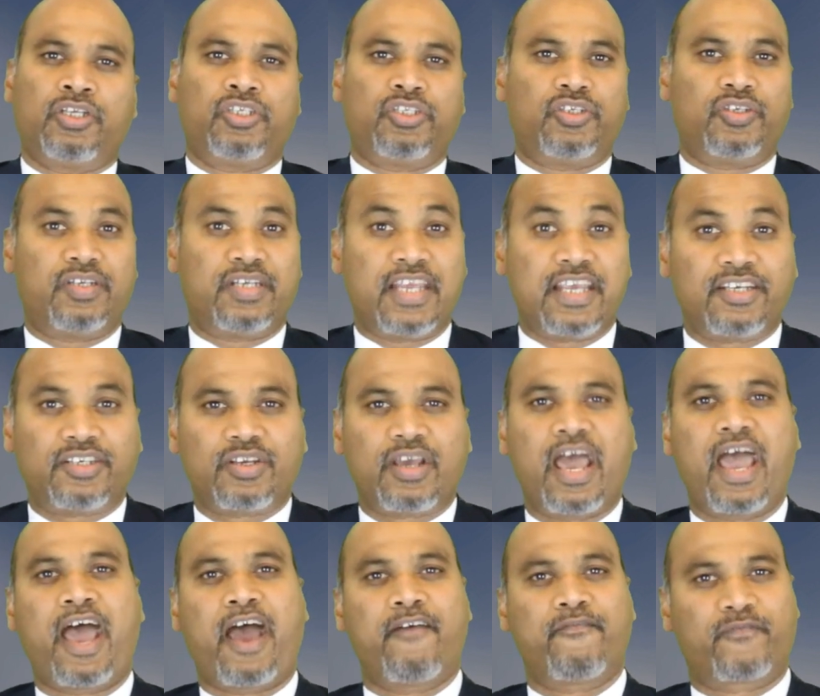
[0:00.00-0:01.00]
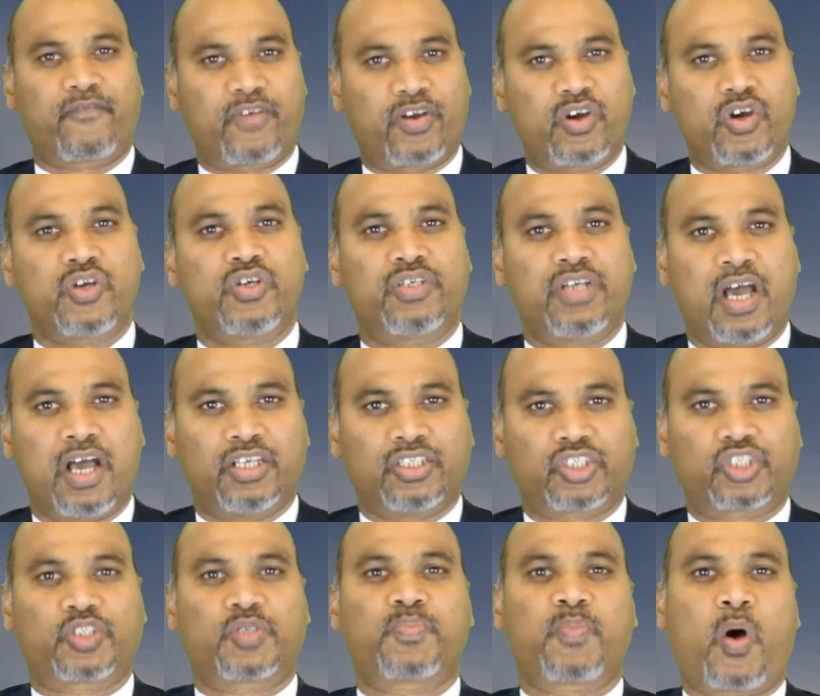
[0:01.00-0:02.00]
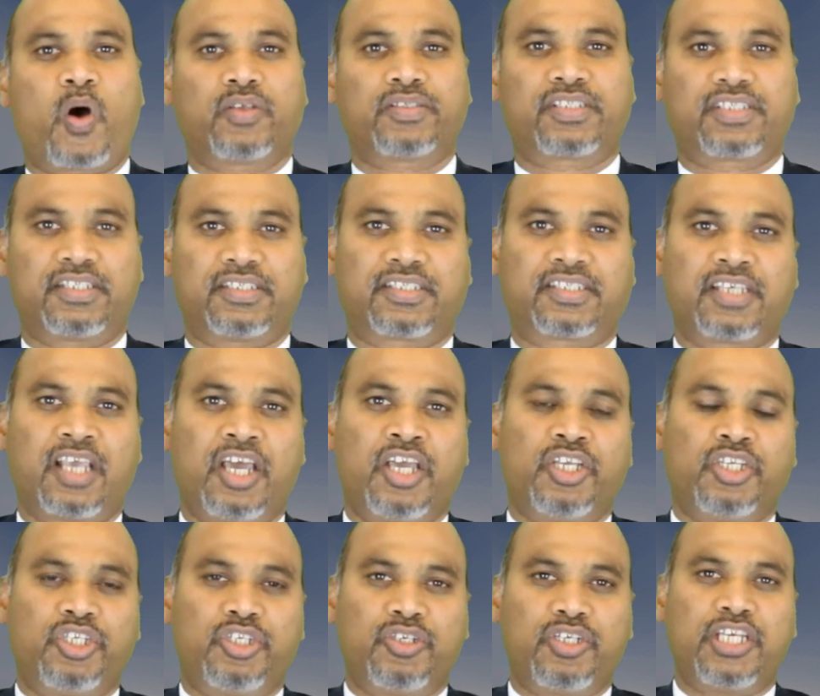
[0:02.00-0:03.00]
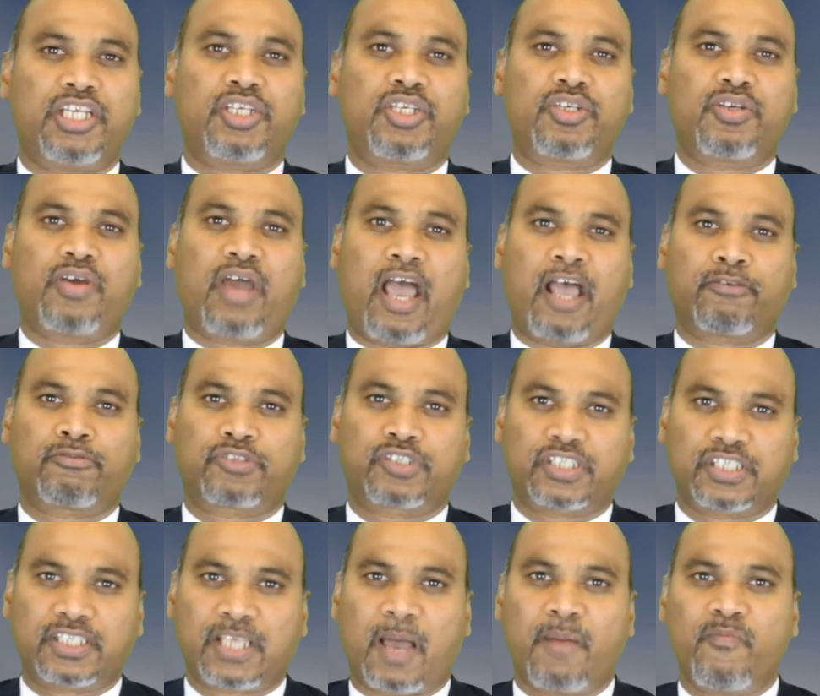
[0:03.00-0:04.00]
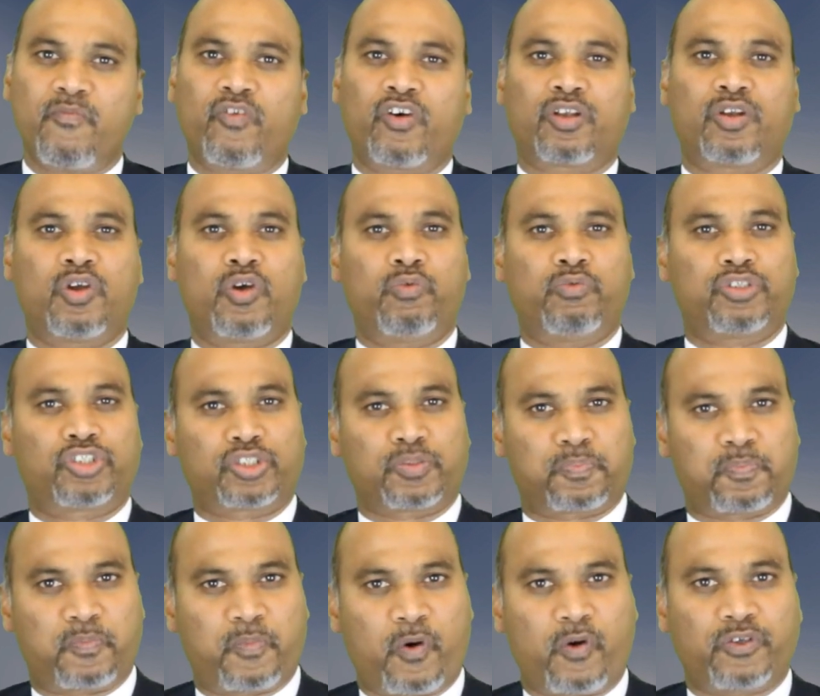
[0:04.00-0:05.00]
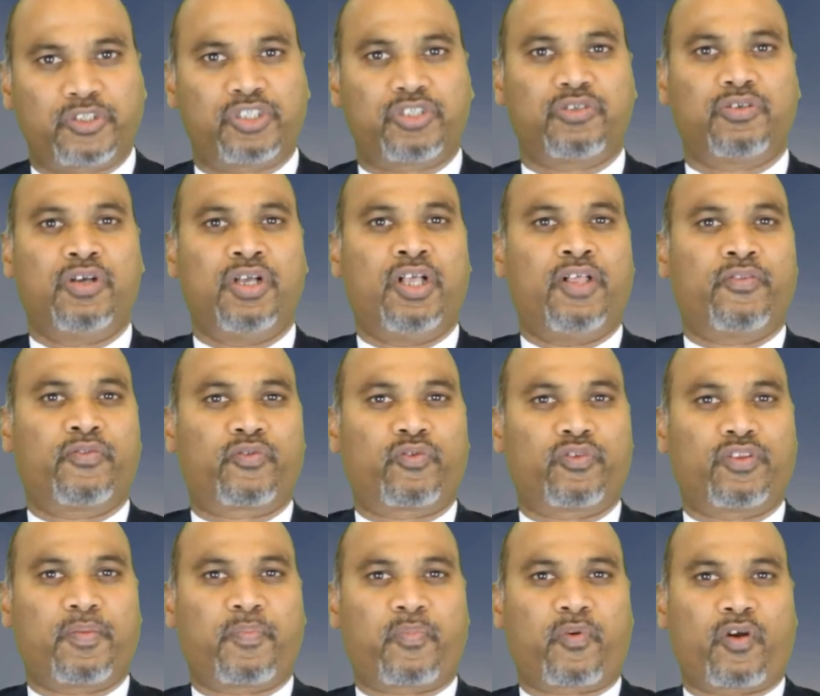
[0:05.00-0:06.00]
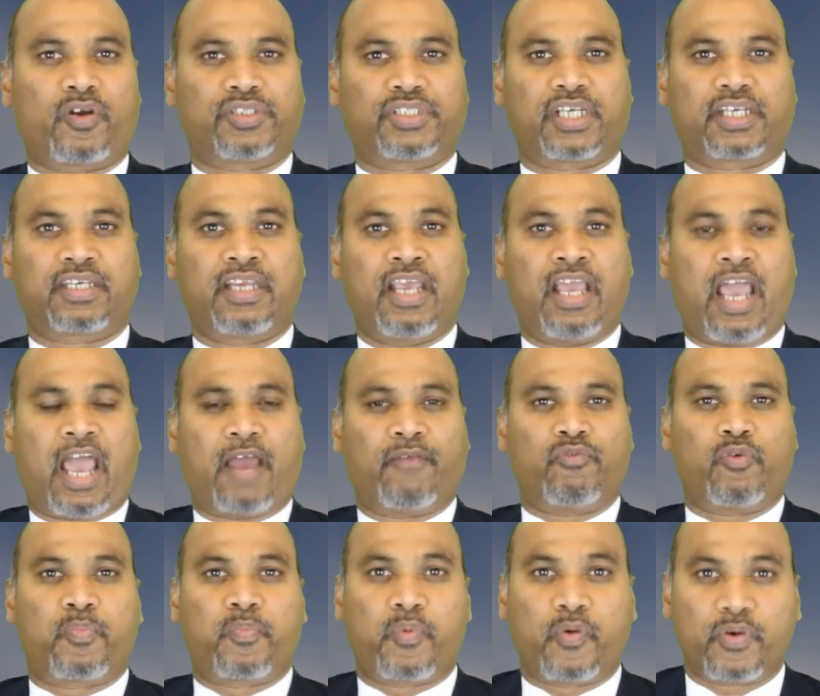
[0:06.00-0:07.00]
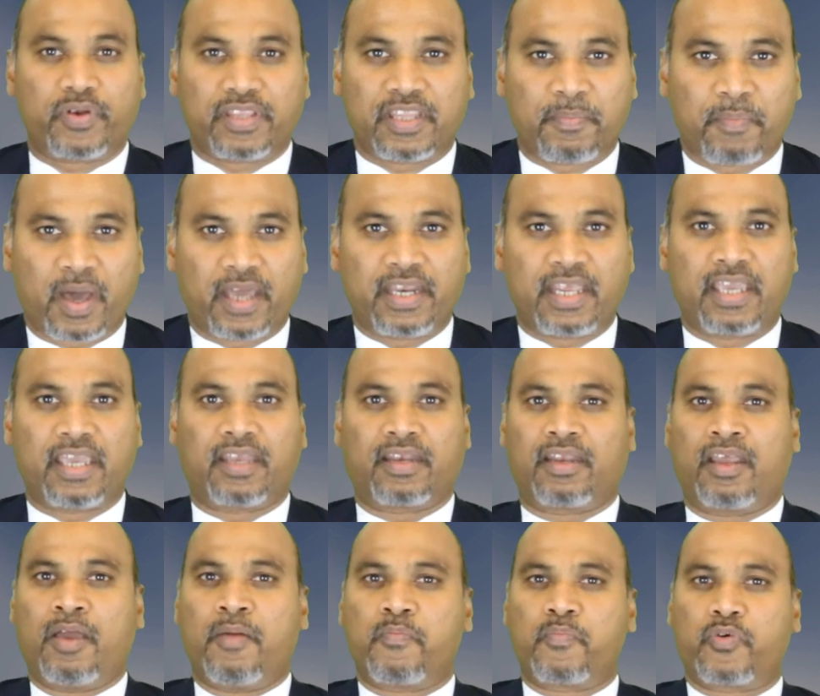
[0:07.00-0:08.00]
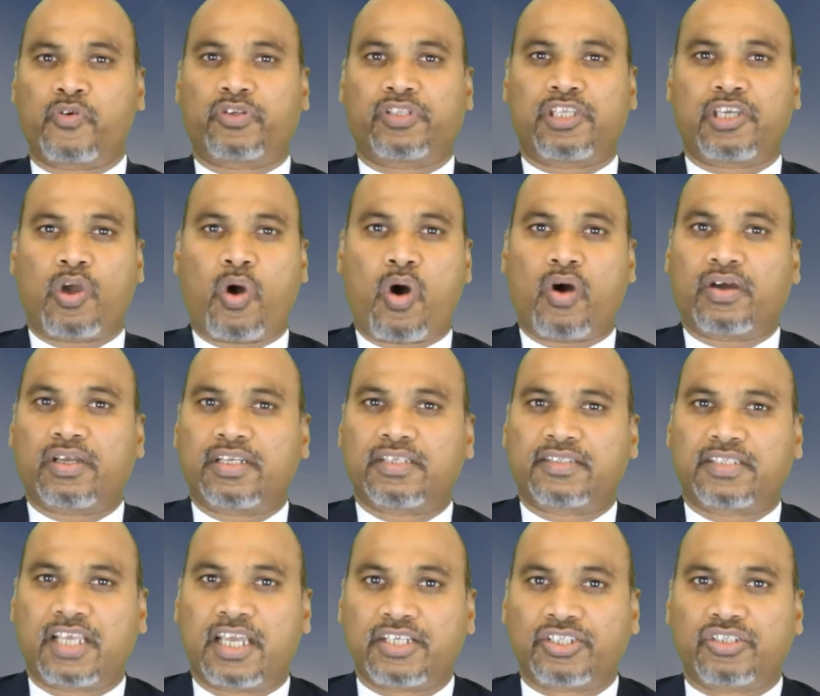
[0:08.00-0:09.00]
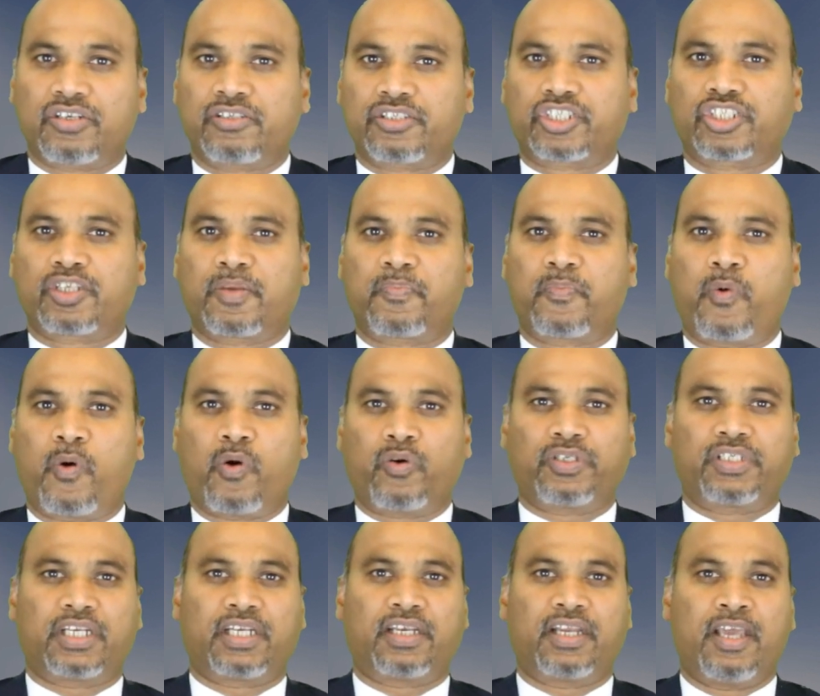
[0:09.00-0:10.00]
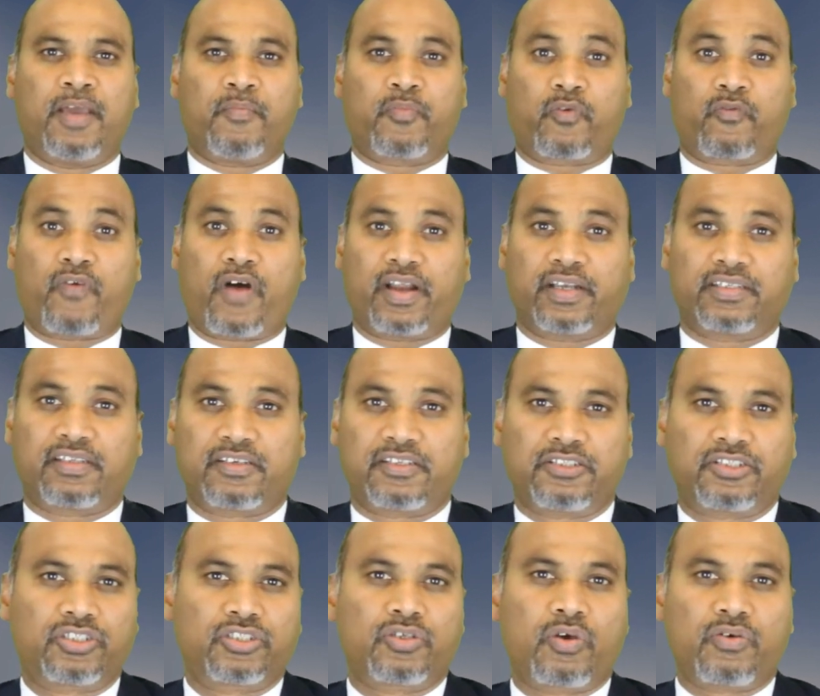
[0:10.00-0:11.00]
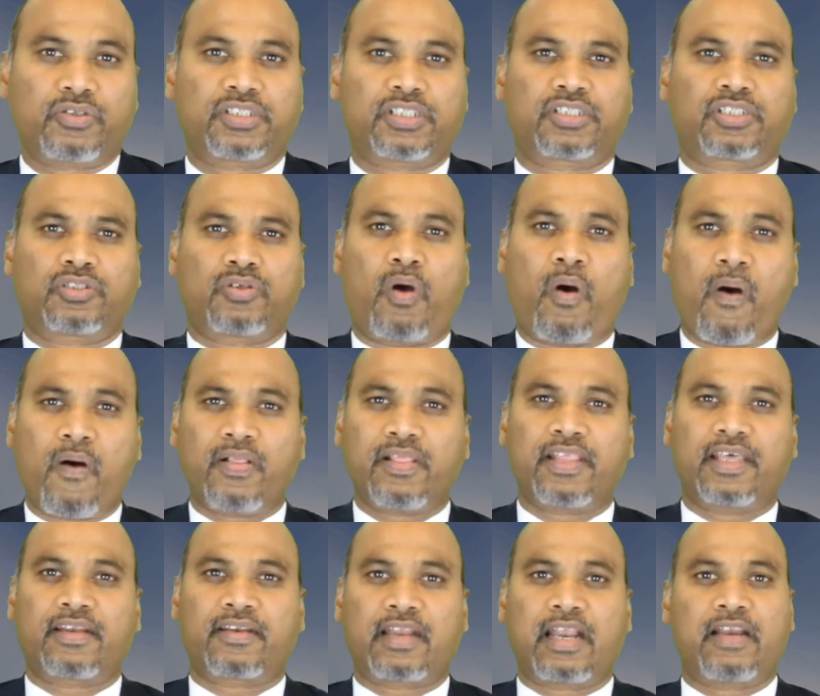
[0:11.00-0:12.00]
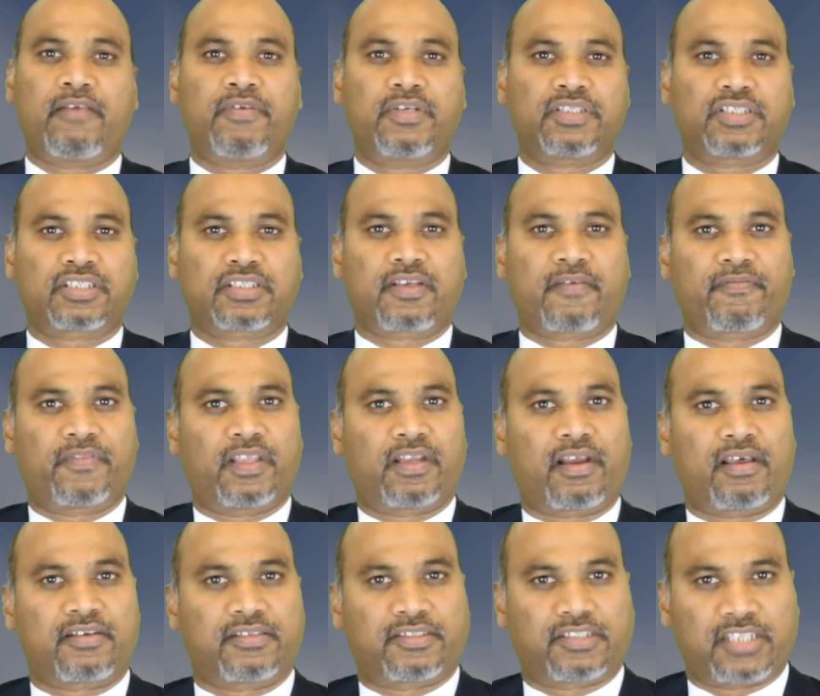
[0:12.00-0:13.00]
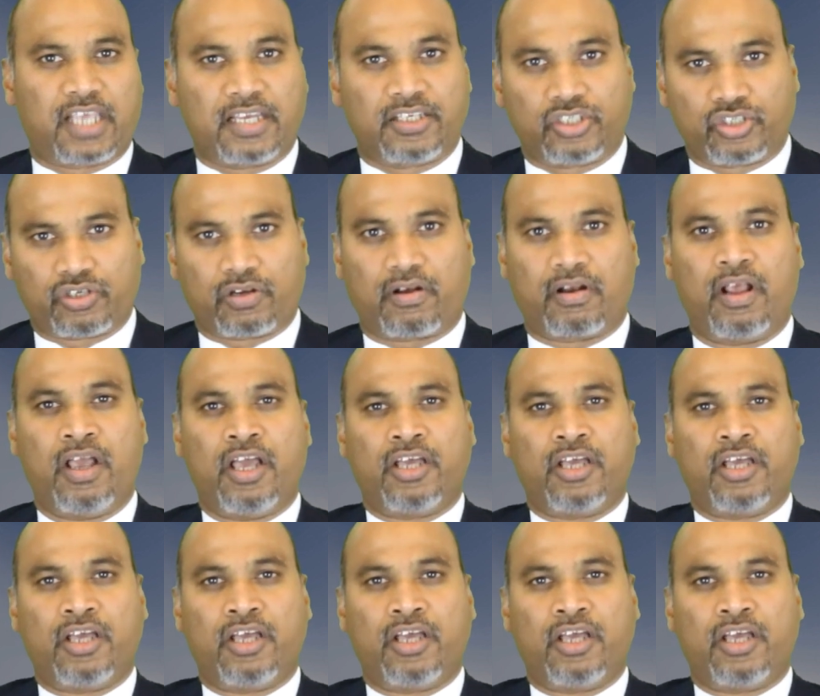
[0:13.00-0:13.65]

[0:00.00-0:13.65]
You need to have good sponsors. You need to have someone who would support you through the project and would put the money in, put the organizational support in, provide the resources and all the relevant stuff that are essential